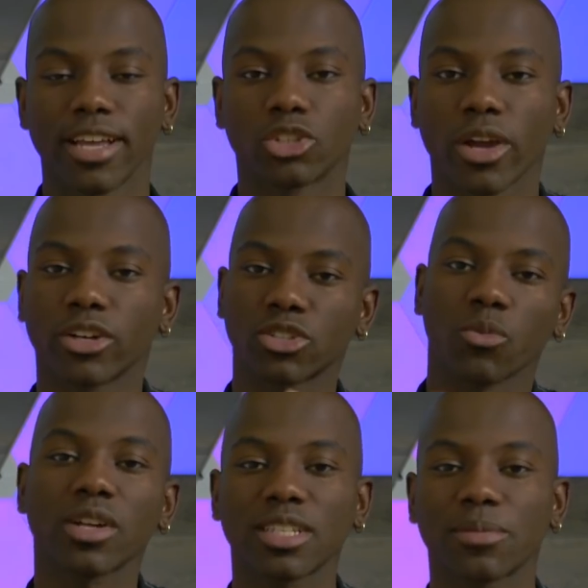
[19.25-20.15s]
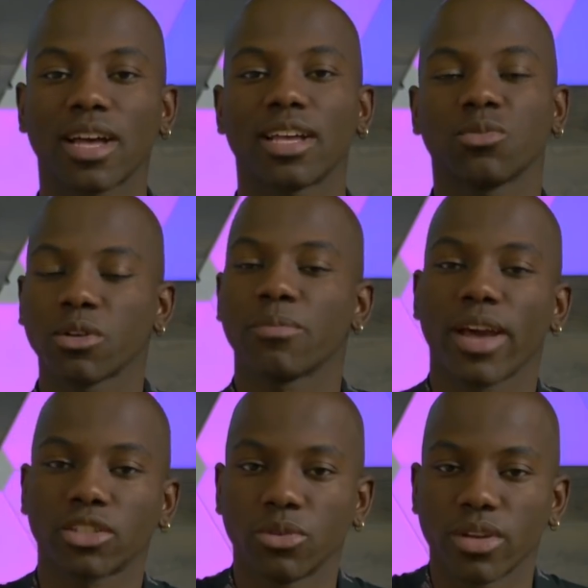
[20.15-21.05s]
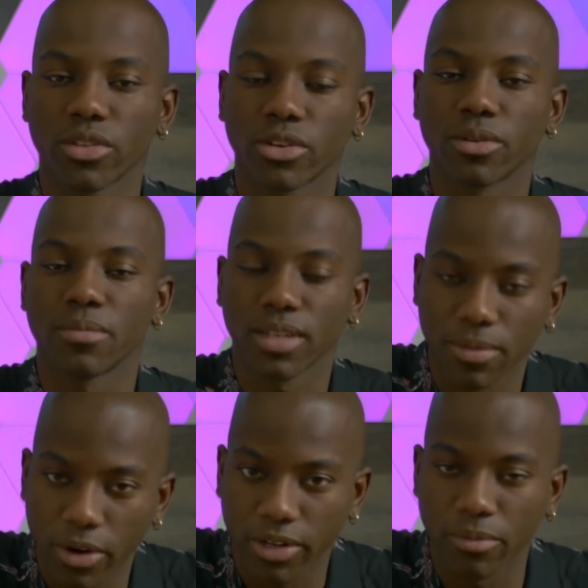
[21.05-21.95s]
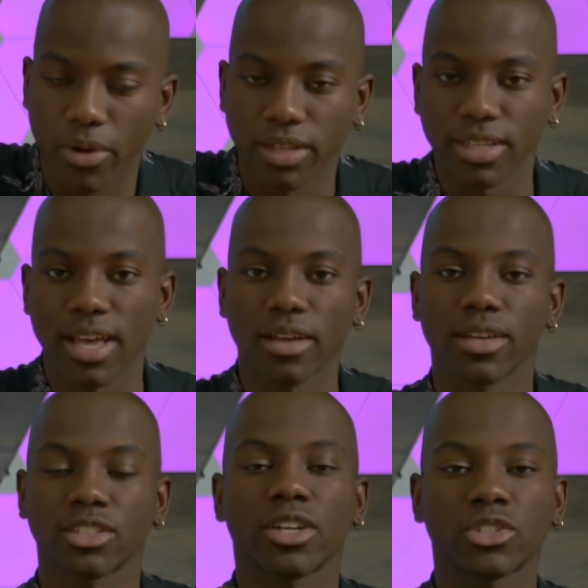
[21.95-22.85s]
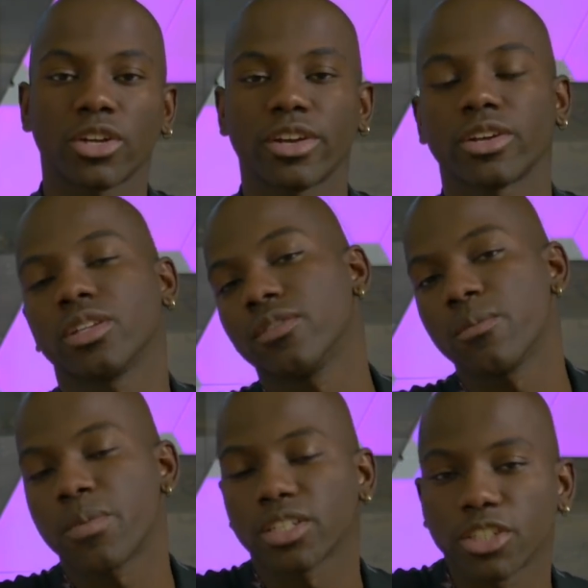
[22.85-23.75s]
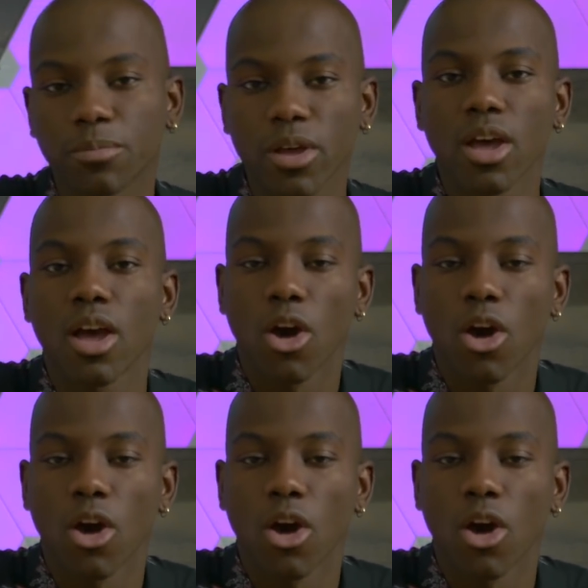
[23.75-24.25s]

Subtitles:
Traders, what's up guys? Welcome back to another Monday Market Breakdown. It's your trader here, Cleveland Bishop.